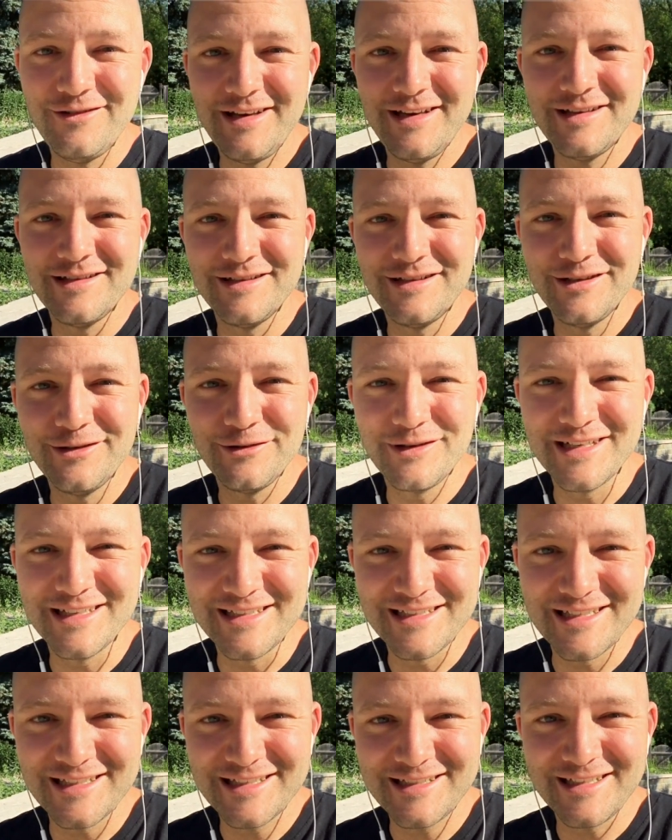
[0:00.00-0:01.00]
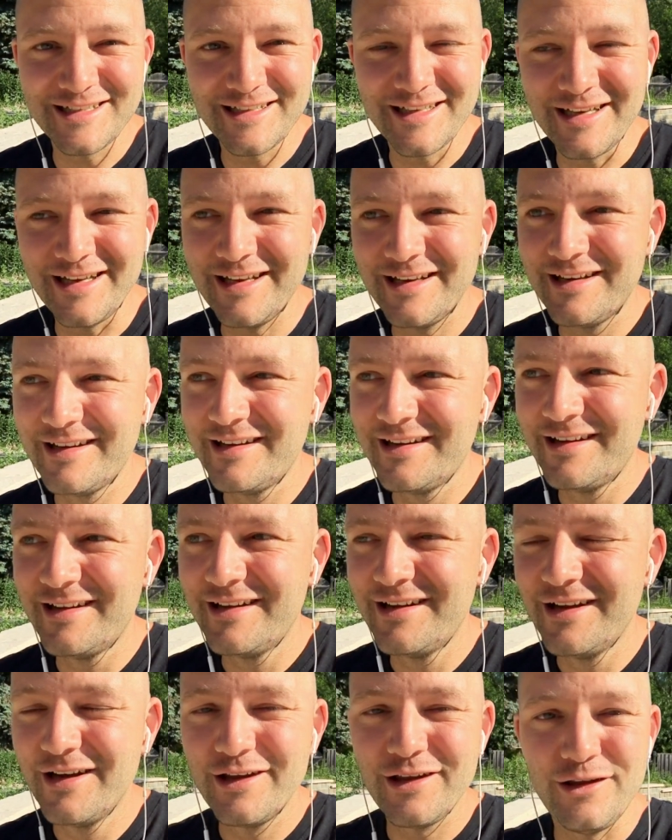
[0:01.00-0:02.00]
need to do consistently,
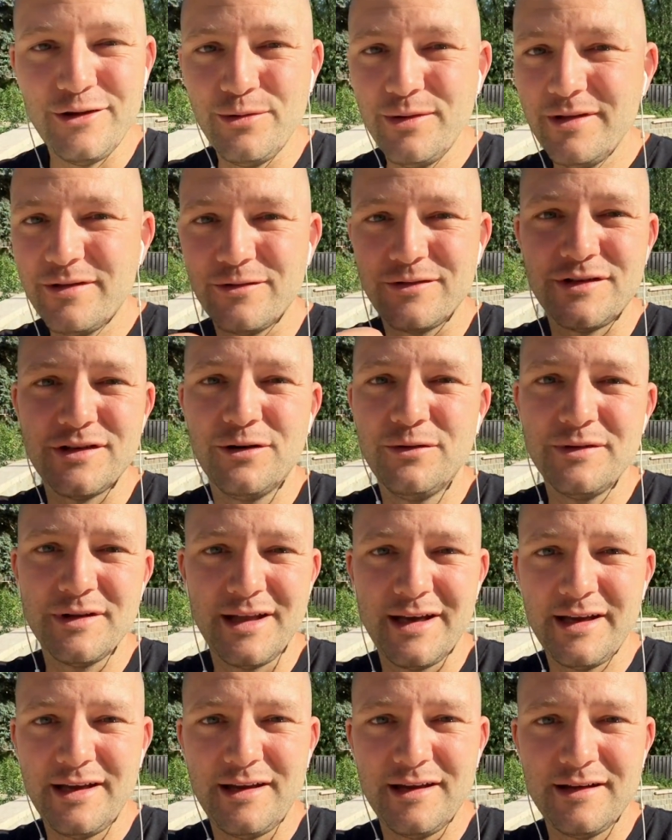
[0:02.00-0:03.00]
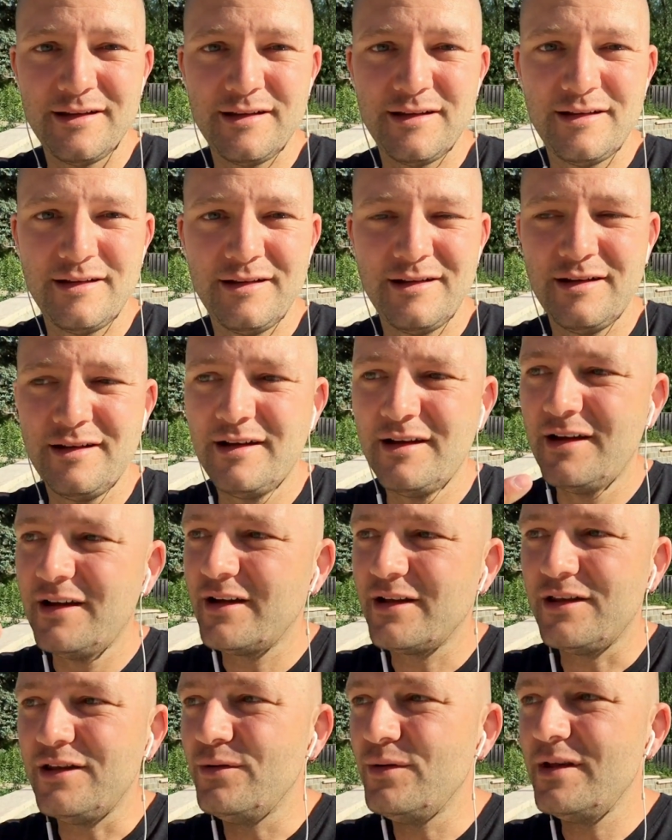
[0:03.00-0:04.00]
you either don't like it,
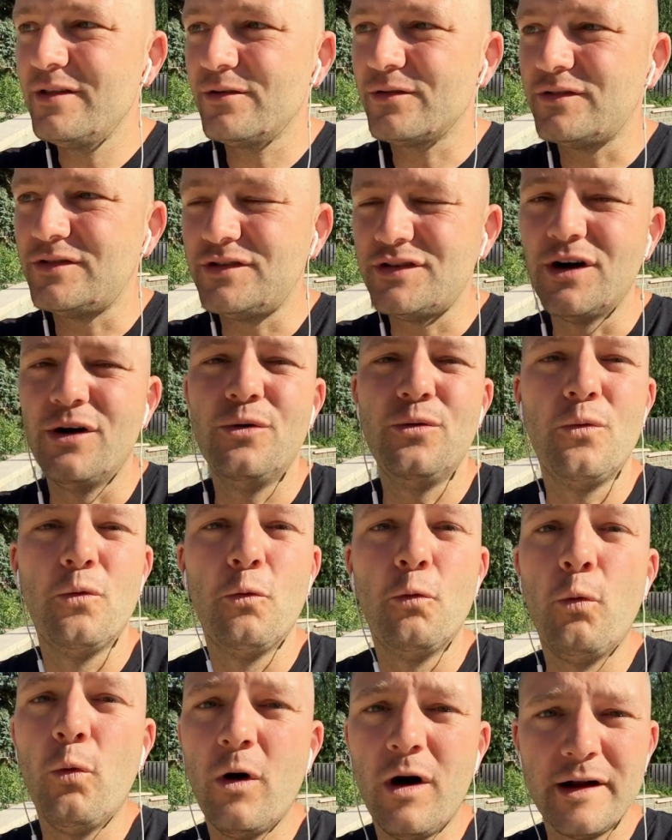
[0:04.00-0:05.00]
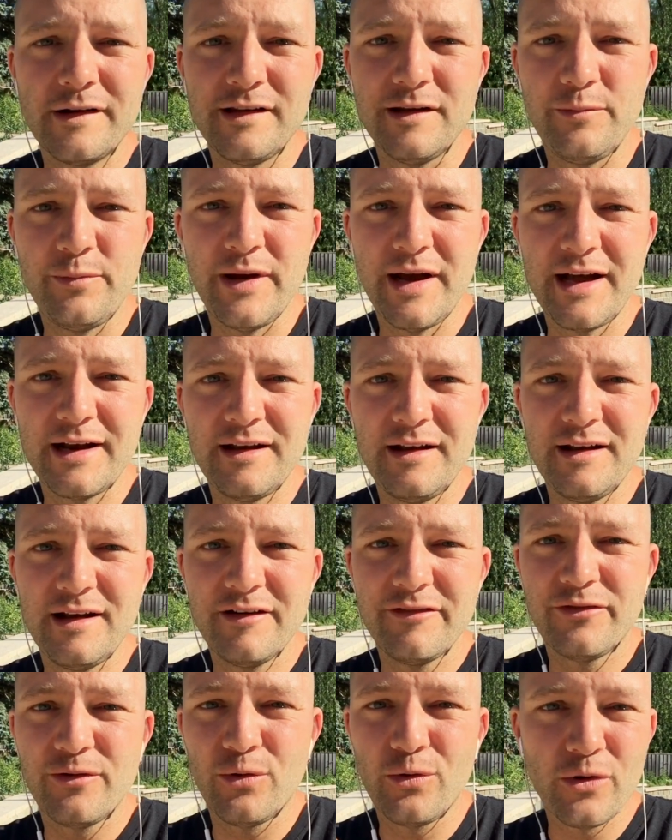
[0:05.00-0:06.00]
you either don't want it bad
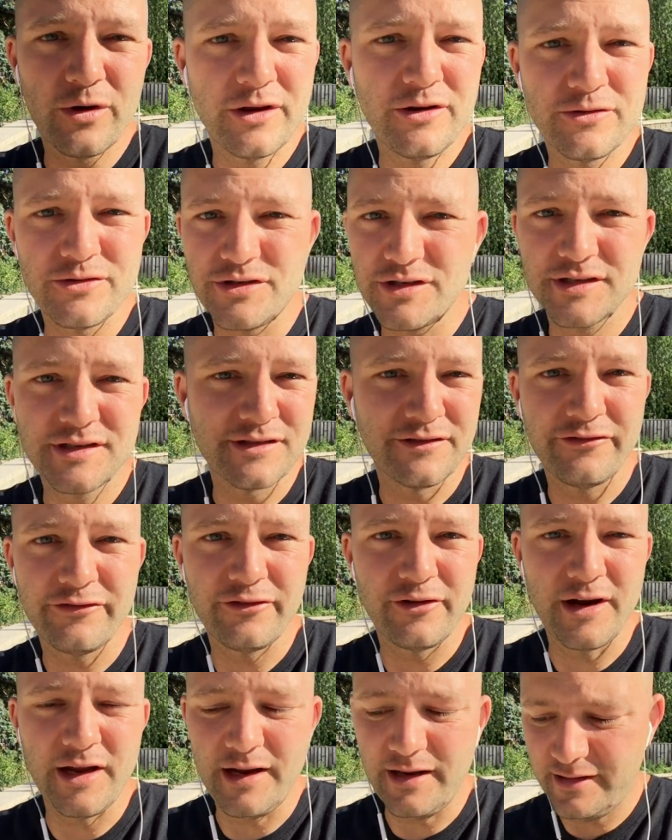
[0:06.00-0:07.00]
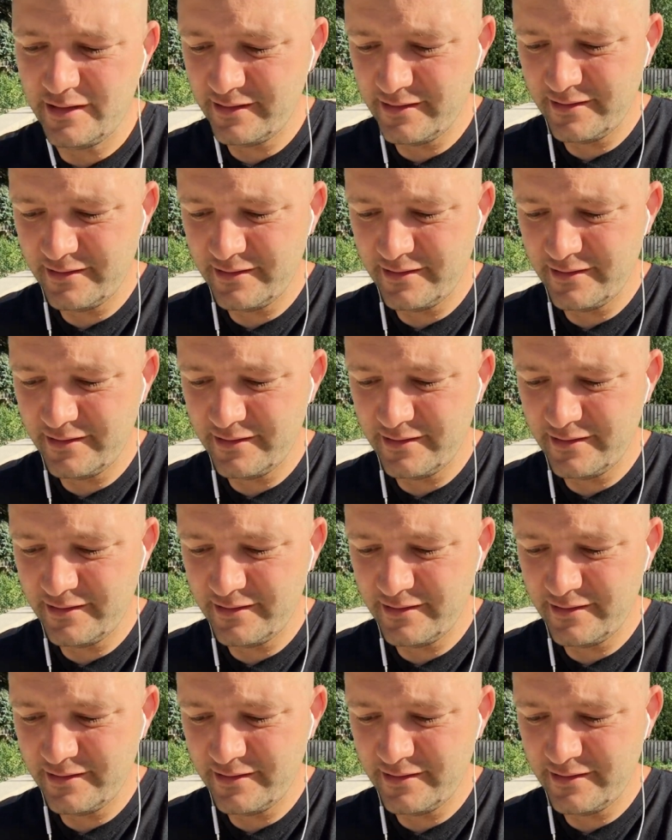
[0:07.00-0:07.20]
enough, or you're just afraid.